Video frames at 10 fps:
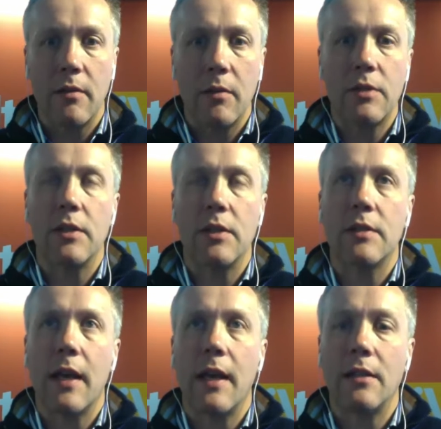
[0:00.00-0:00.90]
which
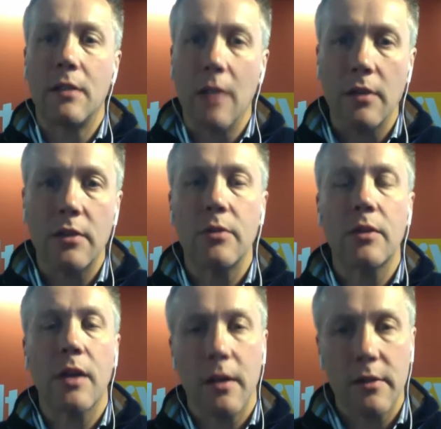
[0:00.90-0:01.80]
is a ductal
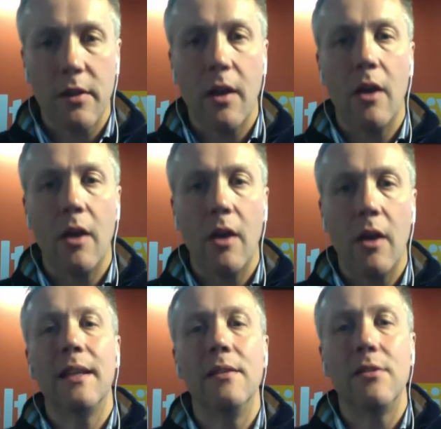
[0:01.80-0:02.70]
carcinoma
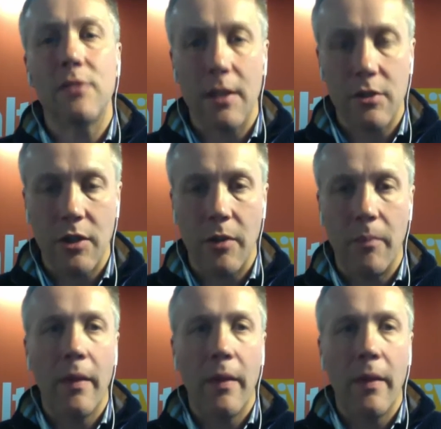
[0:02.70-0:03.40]
in situ.